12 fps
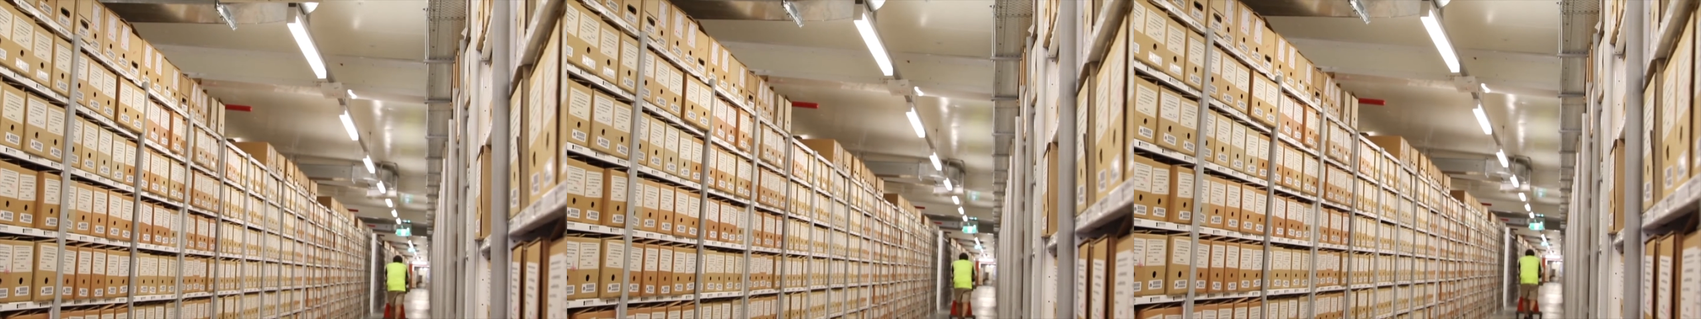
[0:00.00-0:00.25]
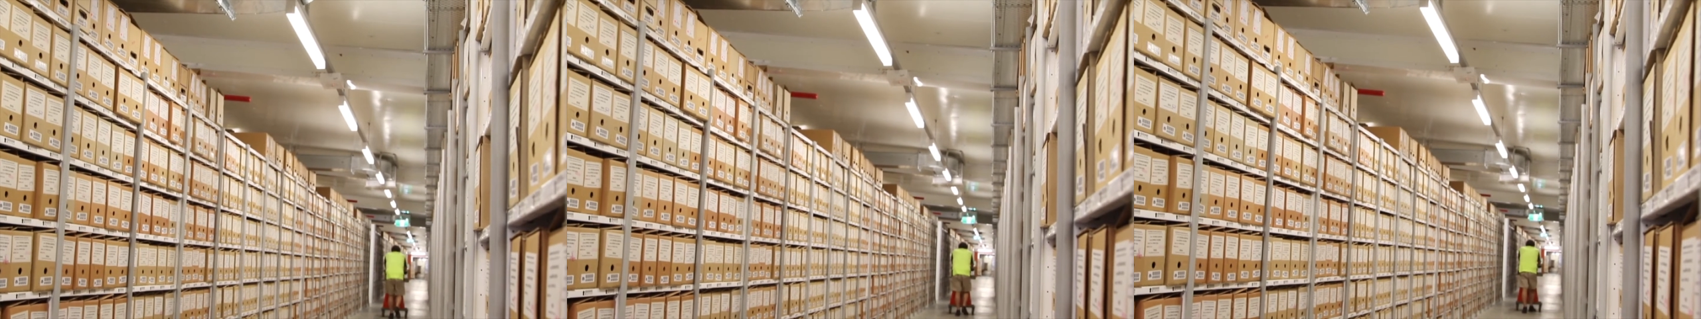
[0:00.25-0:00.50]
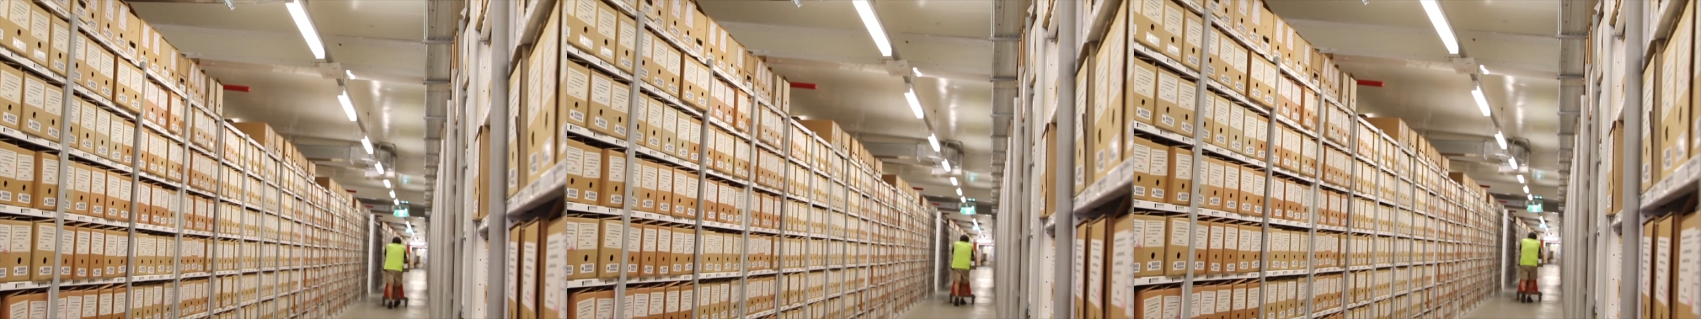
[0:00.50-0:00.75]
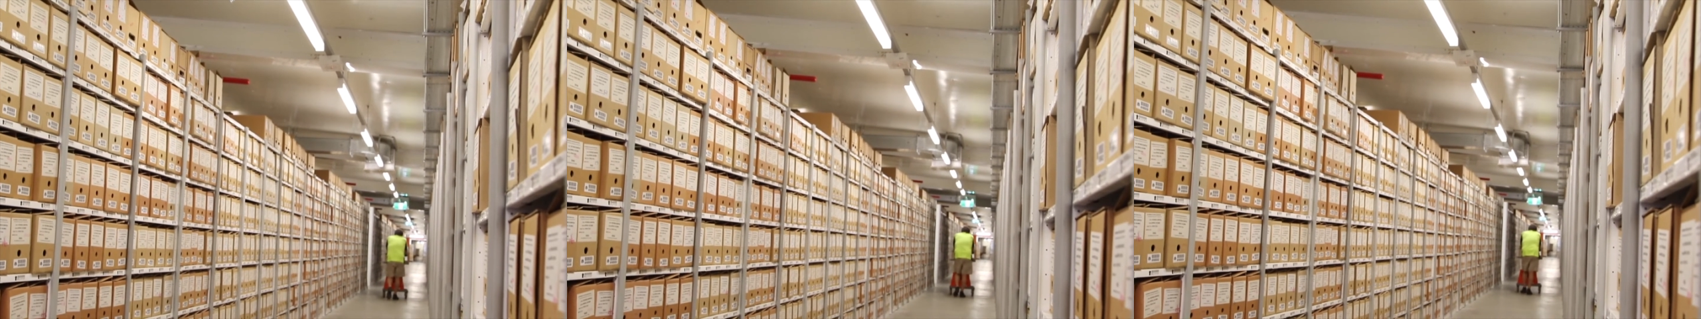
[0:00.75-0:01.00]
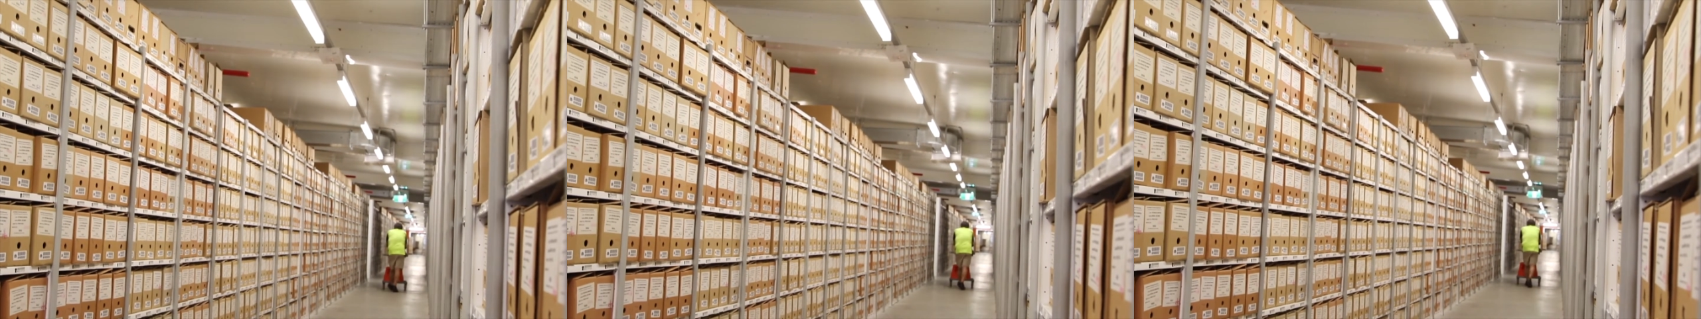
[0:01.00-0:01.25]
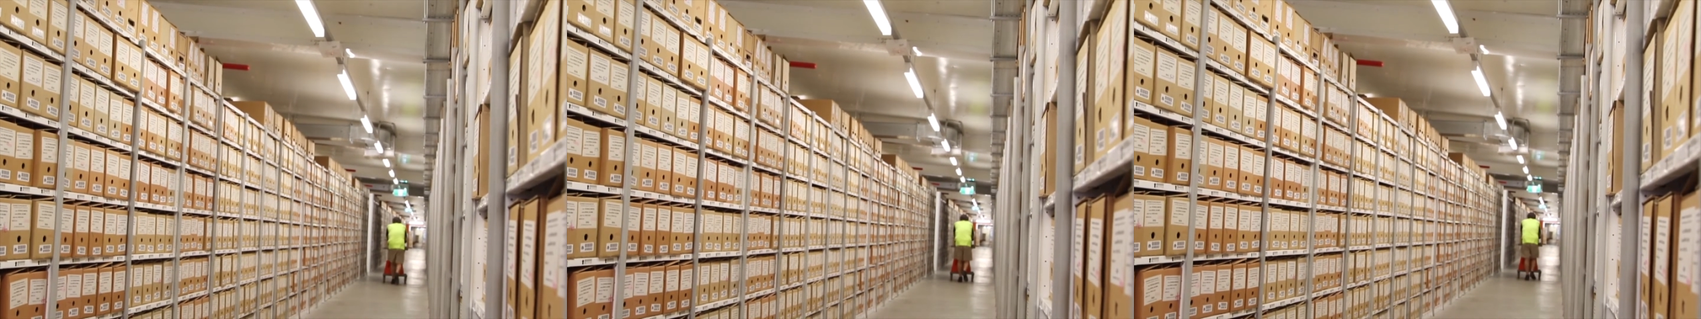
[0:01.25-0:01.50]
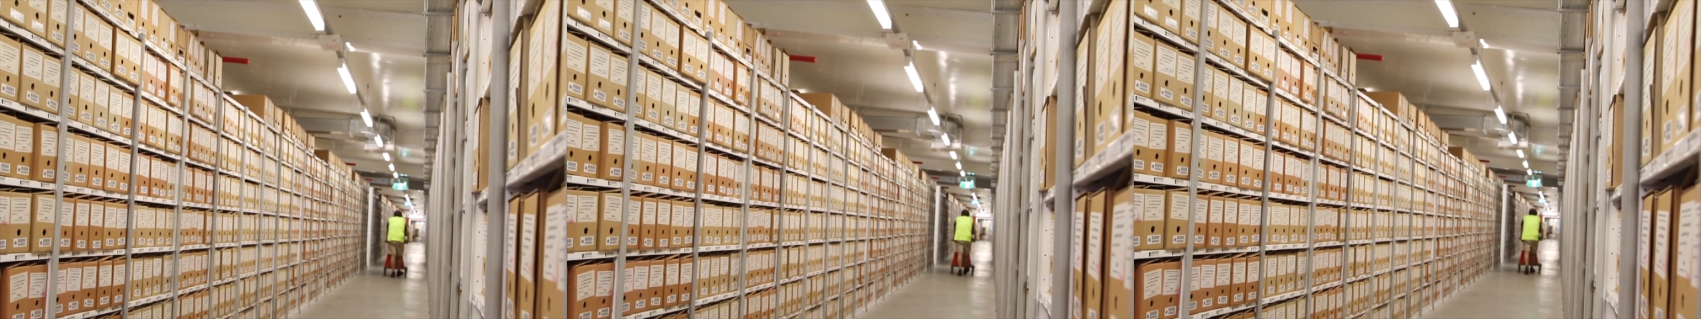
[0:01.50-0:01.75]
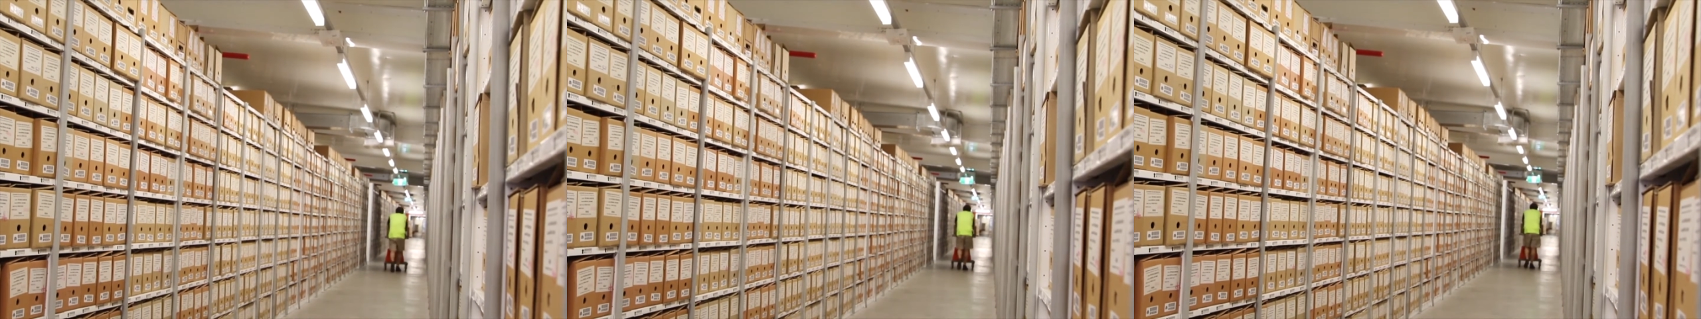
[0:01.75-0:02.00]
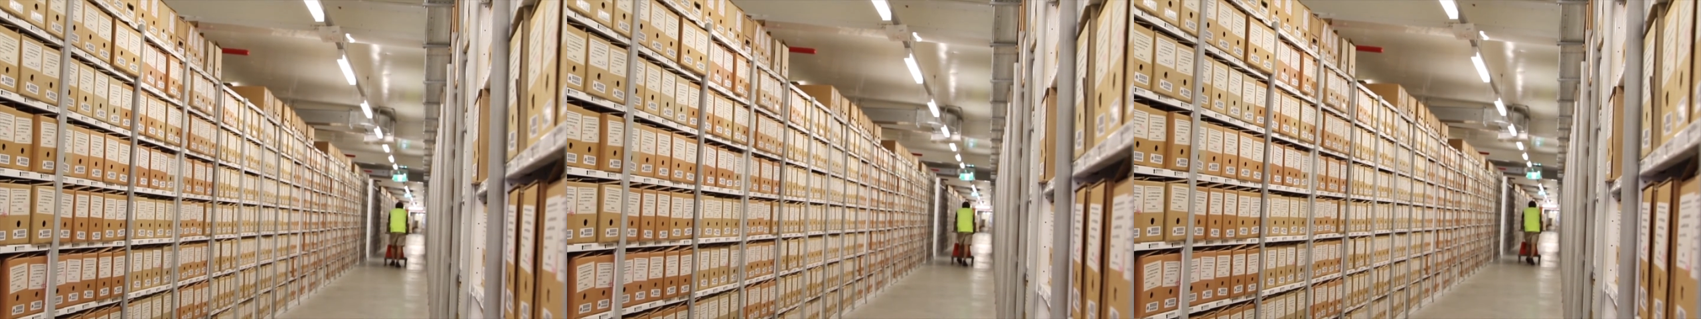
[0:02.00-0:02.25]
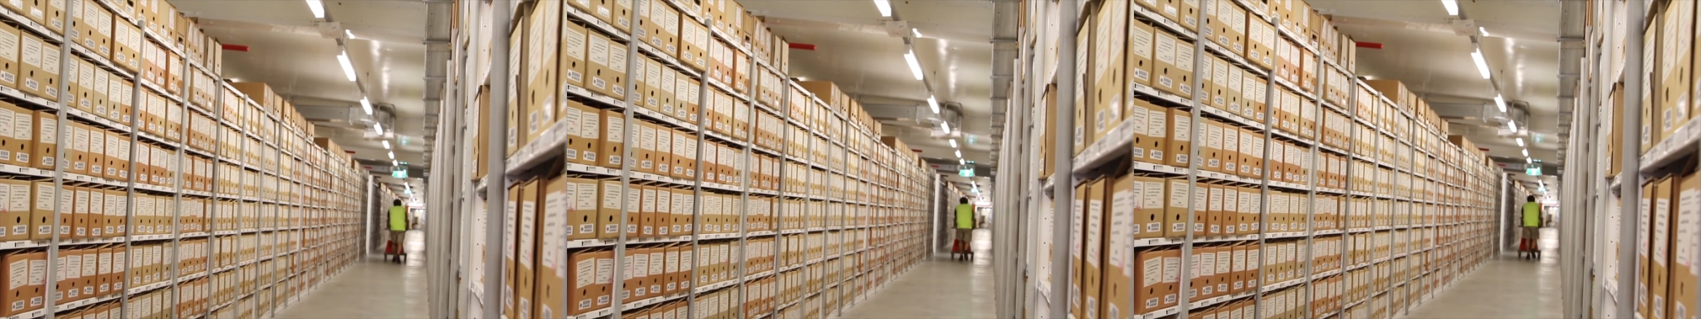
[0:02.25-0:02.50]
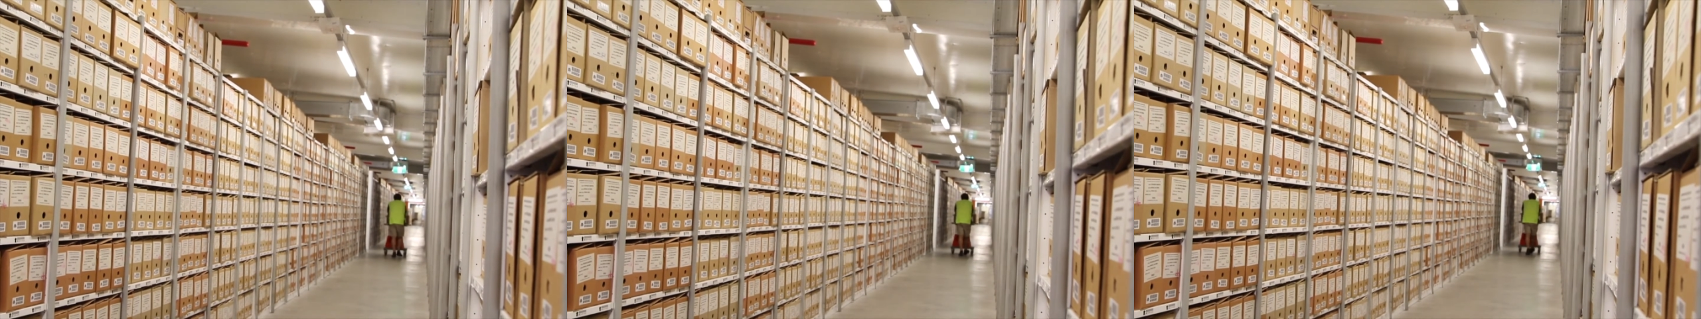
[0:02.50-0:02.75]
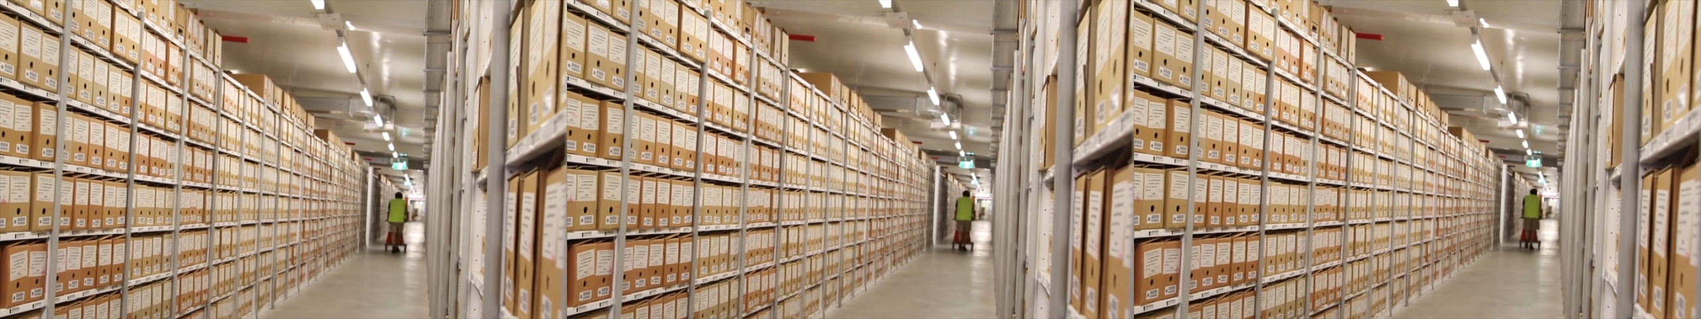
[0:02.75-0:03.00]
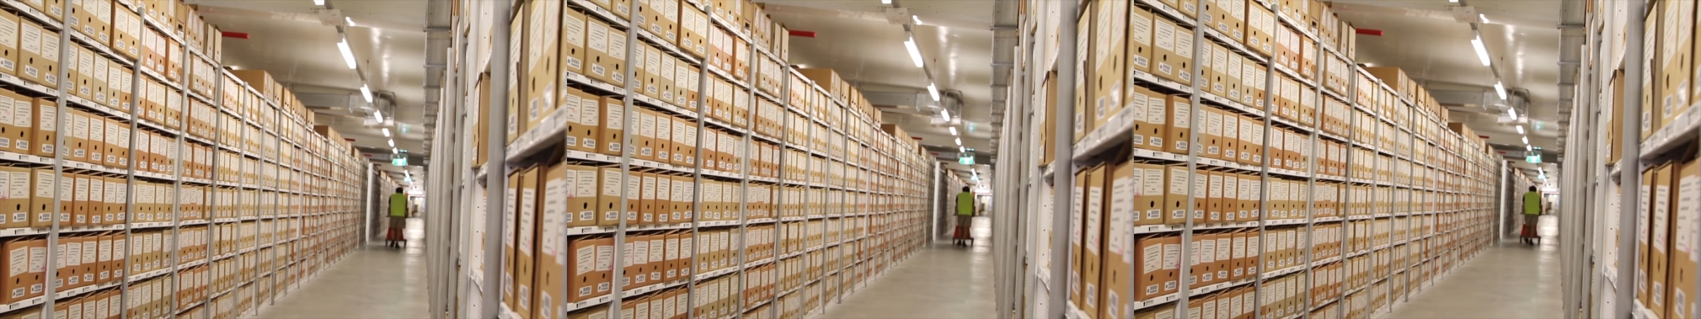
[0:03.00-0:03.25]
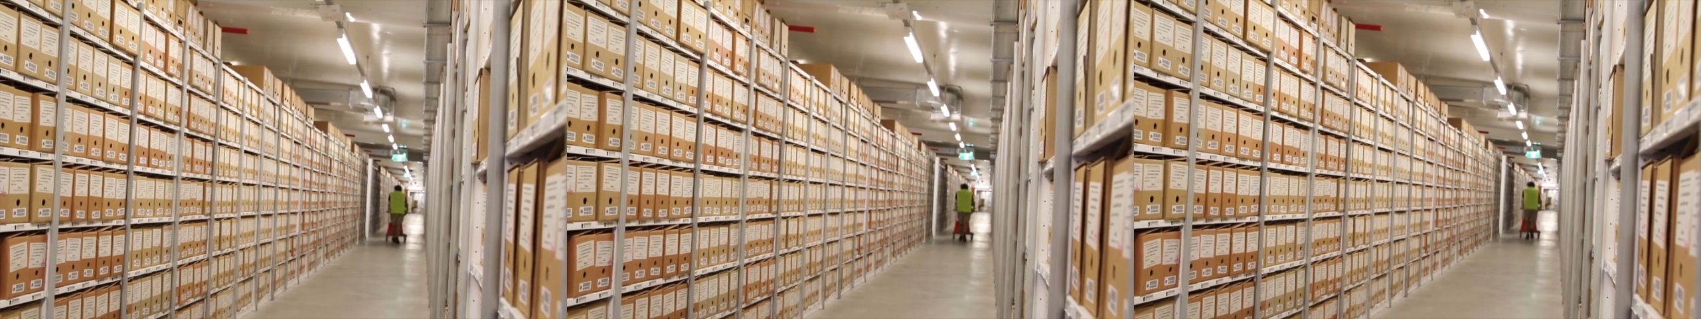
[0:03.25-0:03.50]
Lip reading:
No face is visible, so there are no lips to read.